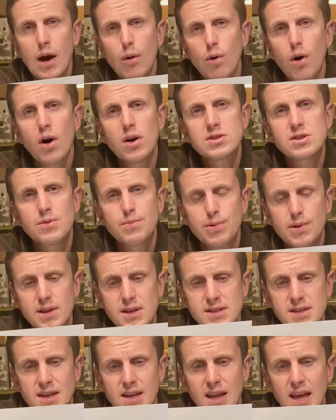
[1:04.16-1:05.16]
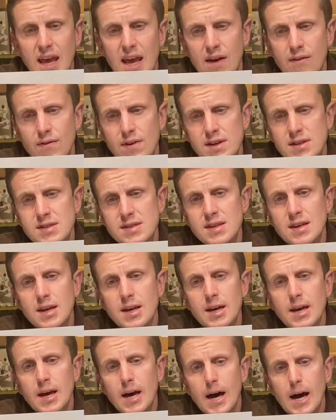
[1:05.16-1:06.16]
I will also put this in Canvas
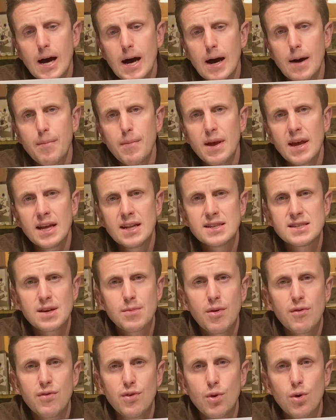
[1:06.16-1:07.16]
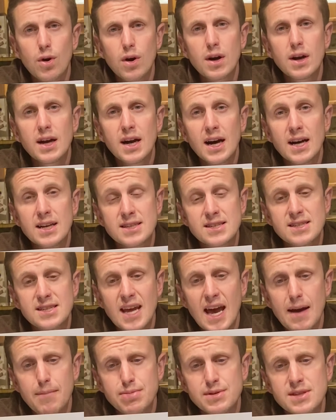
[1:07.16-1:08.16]
in some of your
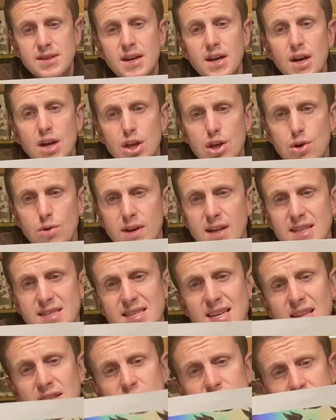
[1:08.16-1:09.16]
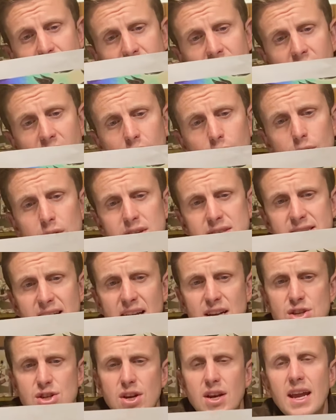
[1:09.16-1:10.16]
steps. You can see there's a
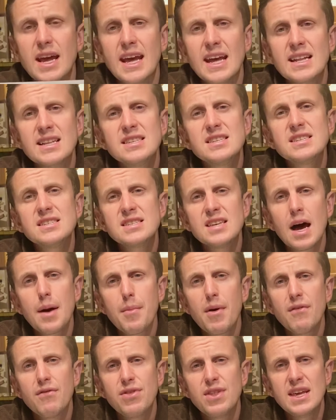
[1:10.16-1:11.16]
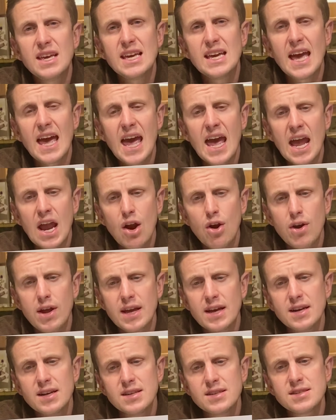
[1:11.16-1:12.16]
colorization in some of the
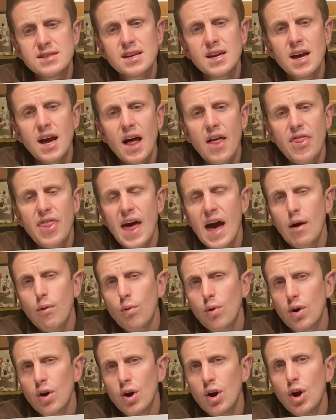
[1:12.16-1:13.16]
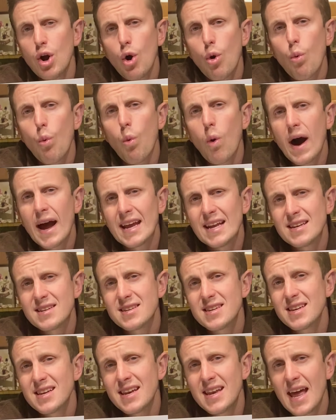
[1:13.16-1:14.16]
areas that were
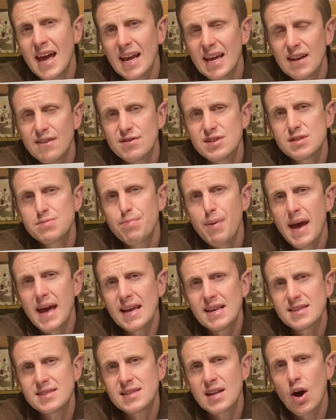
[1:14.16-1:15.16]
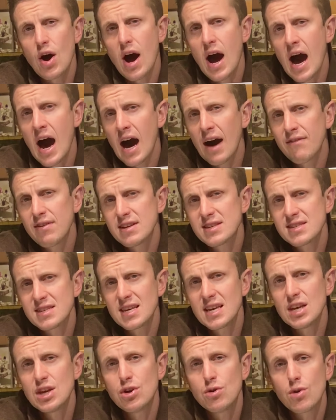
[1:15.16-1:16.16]
white negative space. Now,
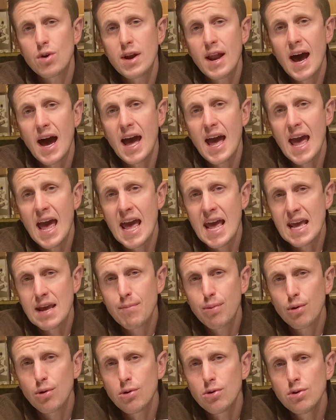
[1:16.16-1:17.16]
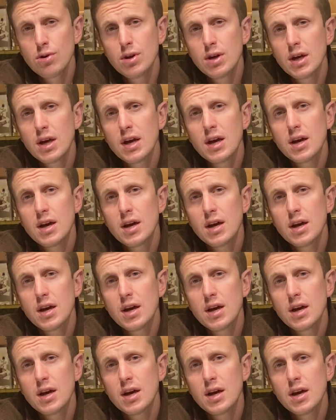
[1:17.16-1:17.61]
obviously, you are not able